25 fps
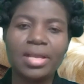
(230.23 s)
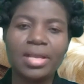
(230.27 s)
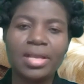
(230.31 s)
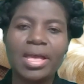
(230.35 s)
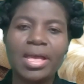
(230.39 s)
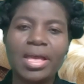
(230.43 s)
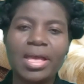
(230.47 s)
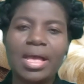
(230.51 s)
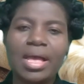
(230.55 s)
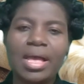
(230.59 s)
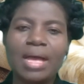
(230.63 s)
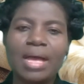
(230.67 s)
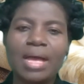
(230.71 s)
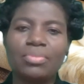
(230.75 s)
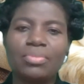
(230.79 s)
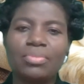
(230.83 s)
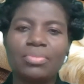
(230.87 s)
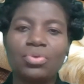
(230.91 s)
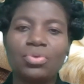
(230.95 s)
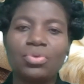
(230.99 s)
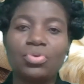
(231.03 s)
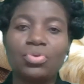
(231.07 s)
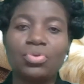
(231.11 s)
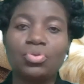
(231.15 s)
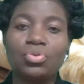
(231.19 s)
I'm not going
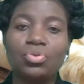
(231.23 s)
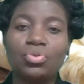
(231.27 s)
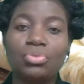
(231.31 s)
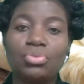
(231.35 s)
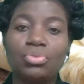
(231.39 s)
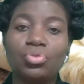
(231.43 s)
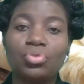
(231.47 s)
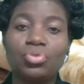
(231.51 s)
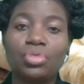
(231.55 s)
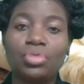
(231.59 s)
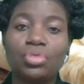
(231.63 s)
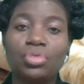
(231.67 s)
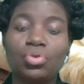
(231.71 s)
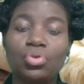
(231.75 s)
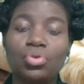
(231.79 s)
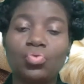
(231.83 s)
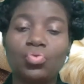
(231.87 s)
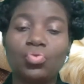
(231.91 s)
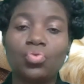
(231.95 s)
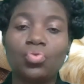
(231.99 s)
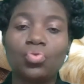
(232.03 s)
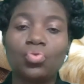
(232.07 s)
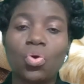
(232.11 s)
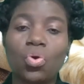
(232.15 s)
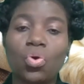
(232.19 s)
to be doing too
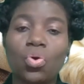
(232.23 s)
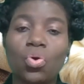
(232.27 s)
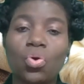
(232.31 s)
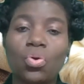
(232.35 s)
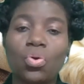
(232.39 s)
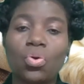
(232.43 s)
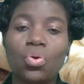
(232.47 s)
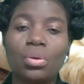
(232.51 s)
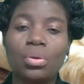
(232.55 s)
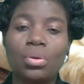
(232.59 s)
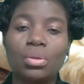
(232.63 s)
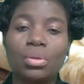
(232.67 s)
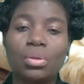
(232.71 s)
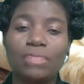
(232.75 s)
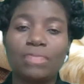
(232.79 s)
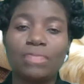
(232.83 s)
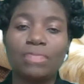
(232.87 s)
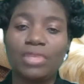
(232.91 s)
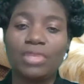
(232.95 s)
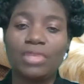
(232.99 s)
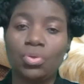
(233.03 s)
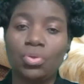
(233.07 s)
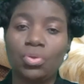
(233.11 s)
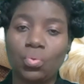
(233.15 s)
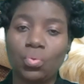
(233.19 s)
long the video.
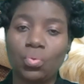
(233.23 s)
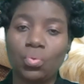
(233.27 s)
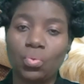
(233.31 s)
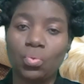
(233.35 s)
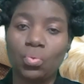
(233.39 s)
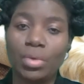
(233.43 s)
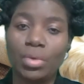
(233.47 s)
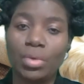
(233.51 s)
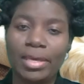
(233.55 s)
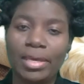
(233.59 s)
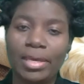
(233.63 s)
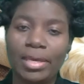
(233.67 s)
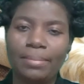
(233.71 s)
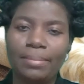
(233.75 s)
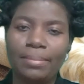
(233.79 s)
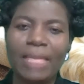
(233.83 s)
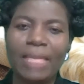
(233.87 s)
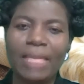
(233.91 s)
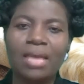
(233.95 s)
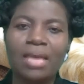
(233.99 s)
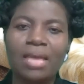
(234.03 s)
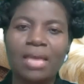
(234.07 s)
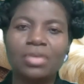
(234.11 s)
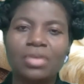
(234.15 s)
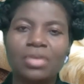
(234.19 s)
Okay,
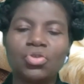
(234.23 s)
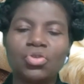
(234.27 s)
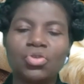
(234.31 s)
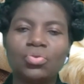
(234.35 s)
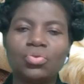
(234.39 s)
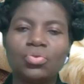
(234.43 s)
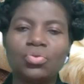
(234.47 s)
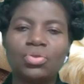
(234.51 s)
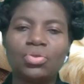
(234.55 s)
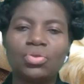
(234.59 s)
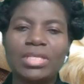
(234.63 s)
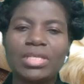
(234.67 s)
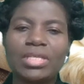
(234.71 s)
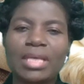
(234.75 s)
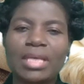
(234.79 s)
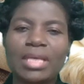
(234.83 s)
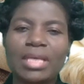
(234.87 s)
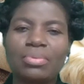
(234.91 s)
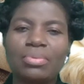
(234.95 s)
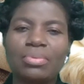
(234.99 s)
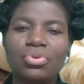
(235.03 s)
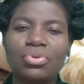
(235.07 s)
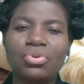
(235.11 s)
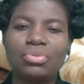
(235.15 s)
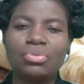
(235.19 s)
so today I'm going to
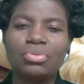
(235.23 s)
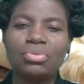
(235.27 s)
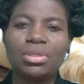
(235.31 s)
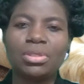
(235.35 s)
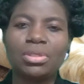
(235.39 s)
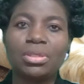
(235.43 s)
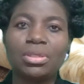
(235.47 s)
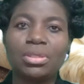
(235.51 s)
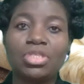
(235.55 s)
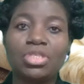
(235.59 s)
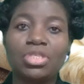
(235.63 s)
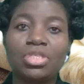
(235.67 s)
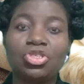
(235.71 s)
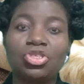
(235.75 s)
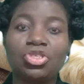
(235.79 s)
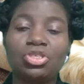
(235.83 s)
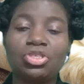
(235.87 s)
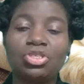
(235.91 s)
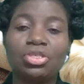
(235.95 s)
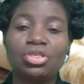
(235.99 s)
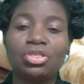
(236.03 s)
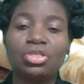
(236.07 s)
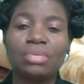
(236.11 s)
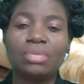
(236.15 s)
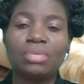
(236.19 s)
be
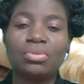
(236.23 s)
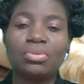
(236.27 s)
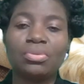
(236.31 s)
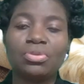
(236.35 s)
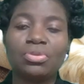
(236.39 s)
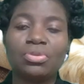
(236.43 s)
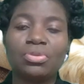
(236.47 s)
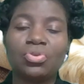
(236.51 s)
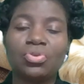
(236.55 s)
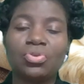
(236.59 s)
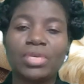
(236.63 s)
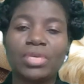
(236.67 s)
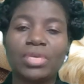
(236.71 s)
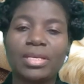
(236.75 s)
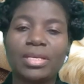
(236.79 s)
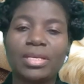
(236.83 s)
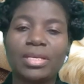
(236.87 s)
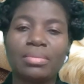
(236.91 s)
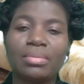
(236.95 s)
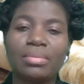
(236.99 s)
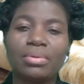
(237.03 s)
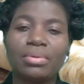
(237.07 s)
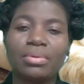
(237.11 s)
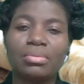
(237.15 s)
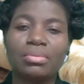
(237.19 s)
talking
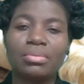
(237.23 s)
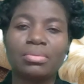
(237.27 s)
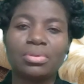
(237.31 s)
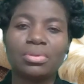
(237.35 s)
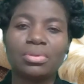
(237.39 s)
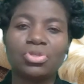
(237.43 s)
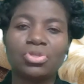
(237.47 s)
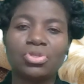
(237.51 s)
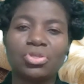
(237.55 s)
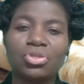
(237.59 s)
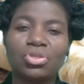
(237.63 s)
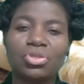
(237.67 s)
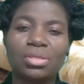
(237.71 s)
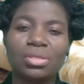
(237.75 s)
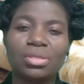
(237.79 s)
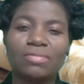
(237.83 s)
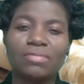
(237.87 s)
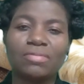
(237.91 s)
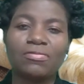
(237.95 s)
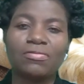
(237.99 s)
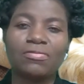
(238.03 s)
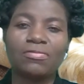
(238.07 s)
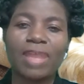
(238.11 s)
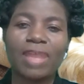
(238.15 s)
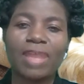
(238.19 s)
about just
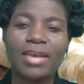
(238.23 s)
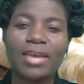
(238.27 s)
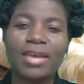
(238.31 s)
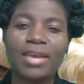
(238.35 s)
five